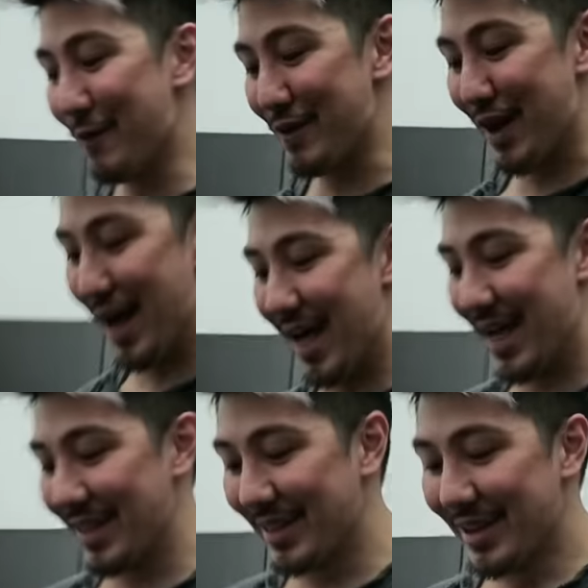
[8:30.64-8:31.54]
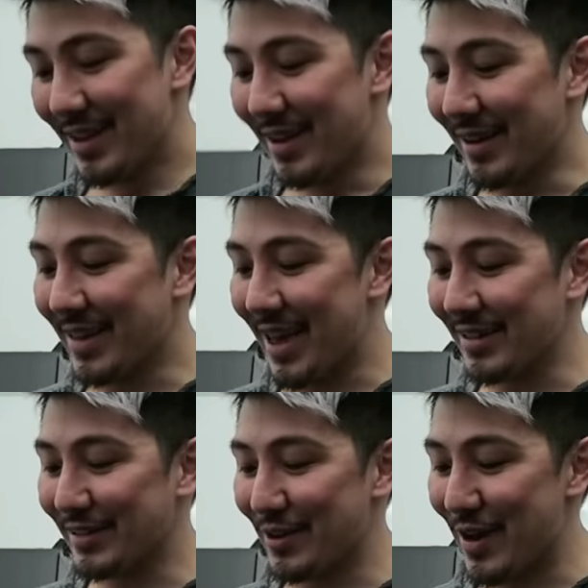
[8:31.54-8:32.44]
we're on.
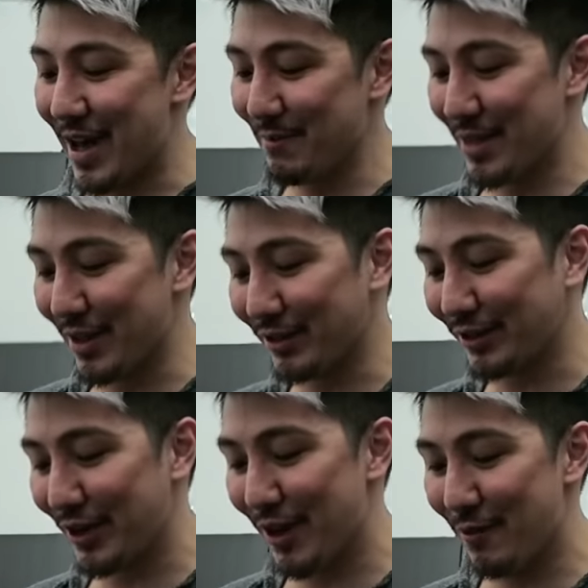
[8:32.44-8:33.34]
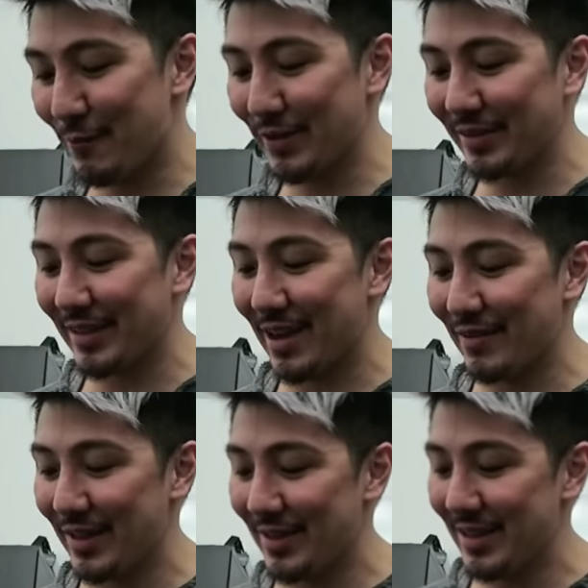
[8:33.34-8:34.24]
Okay, so I'm gonna start off with
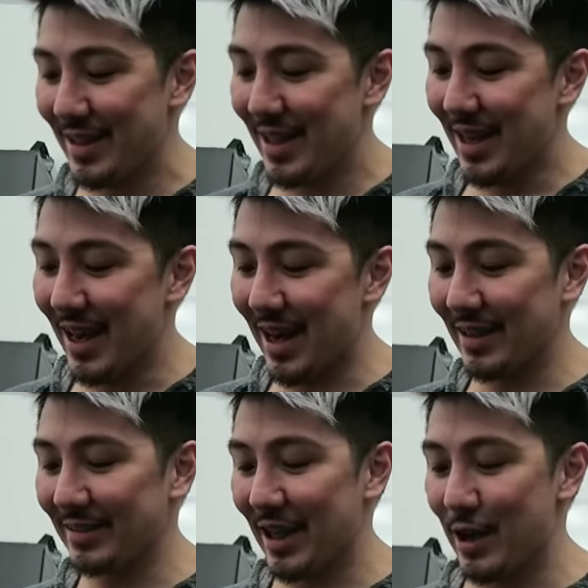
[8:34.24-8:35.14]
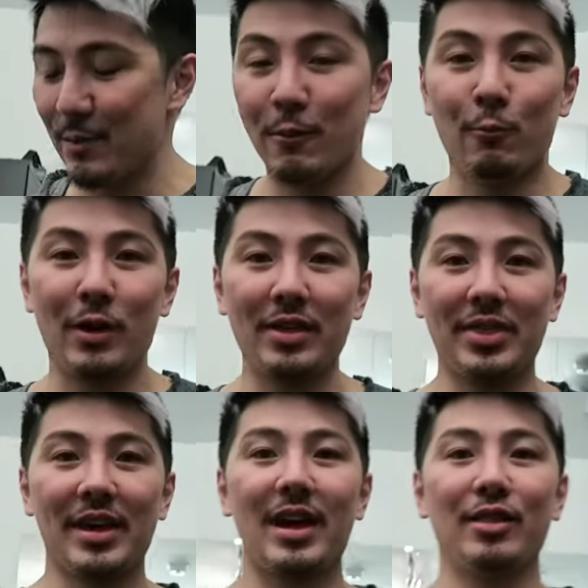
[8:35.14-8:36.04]
7SM. And
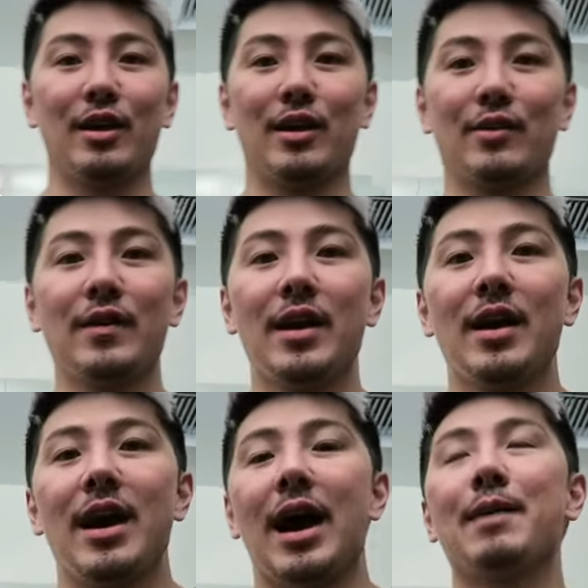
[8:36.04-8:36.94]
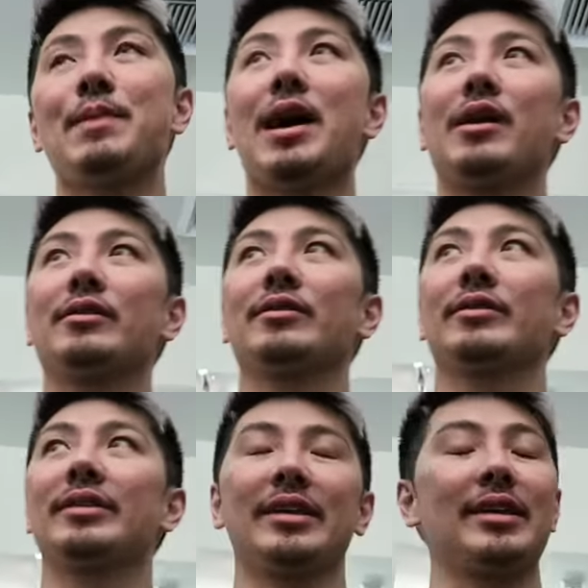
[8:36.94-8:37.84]
one thing I love
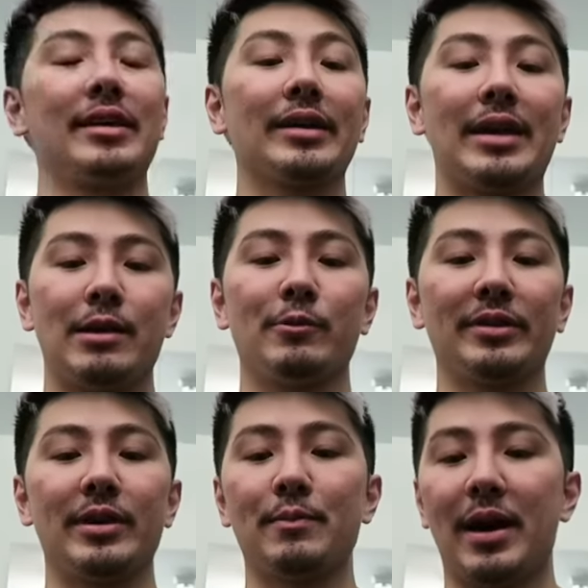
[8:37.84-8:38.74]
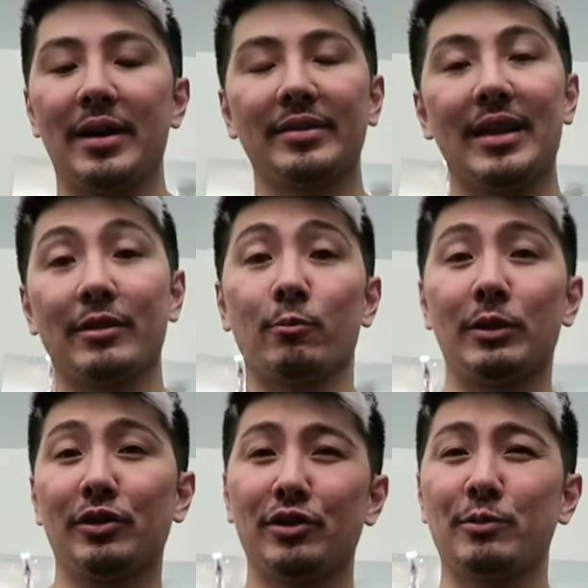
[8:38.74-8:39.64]
about the Kenra Demi is that it's
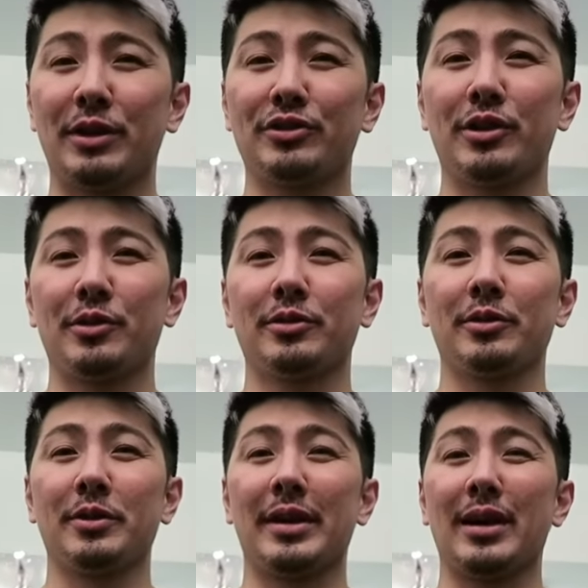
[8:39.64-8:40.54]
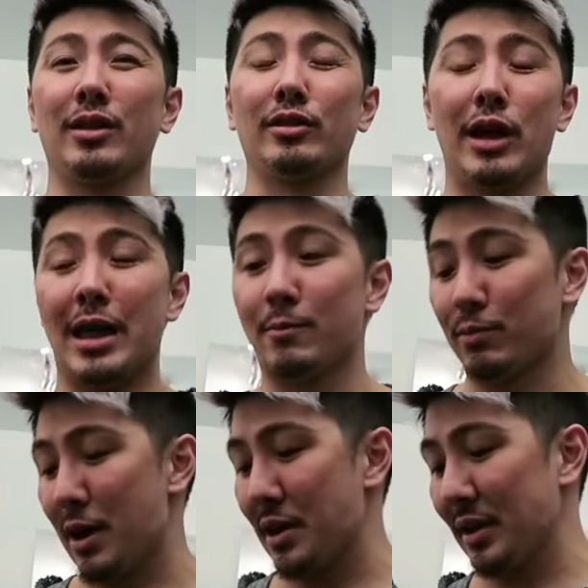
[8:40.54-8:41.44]
1 to 2 ratios, so you get a lot
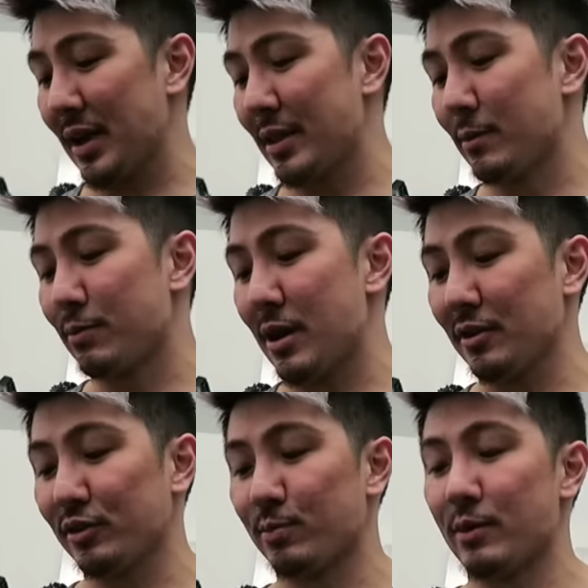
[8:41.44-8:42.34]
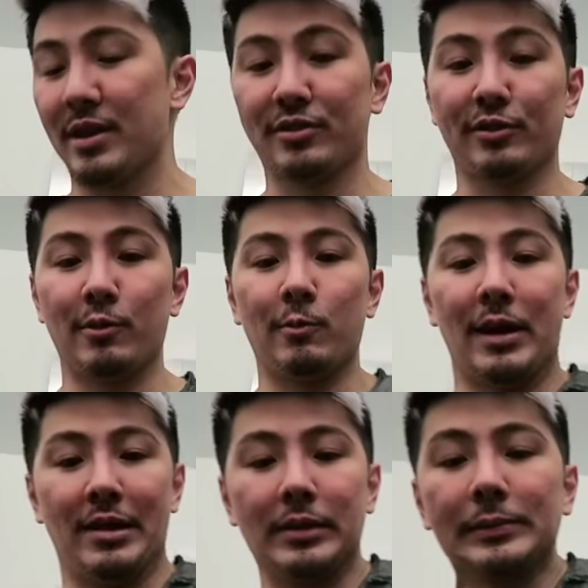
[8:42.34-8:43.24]
of product, and the product spreads so
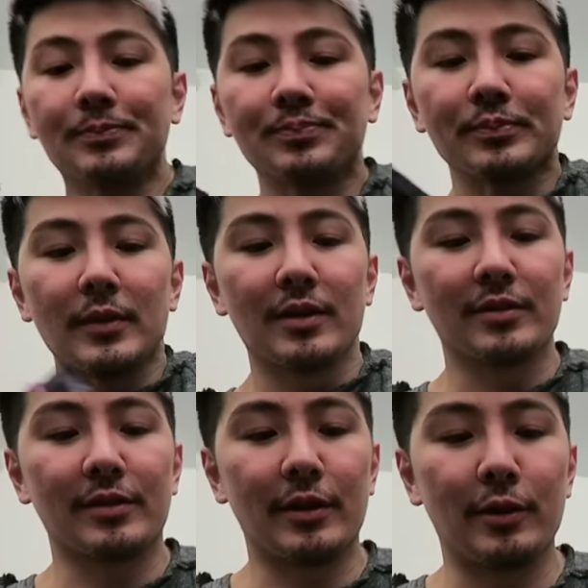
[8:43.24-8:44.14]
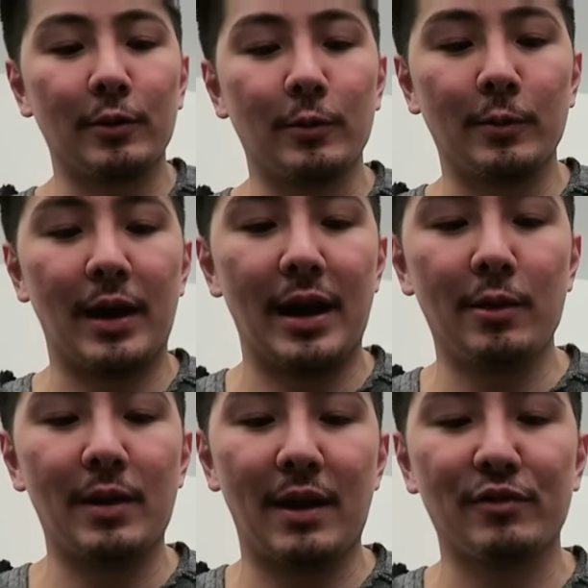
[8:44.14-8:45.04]
well, so I
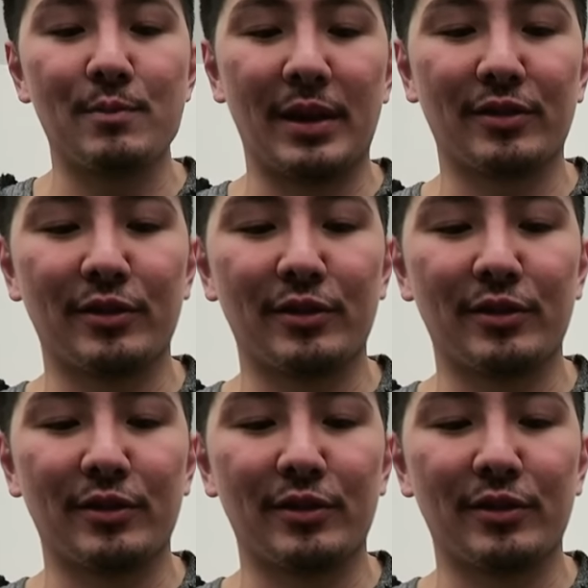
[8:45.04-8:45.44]
don't have to mix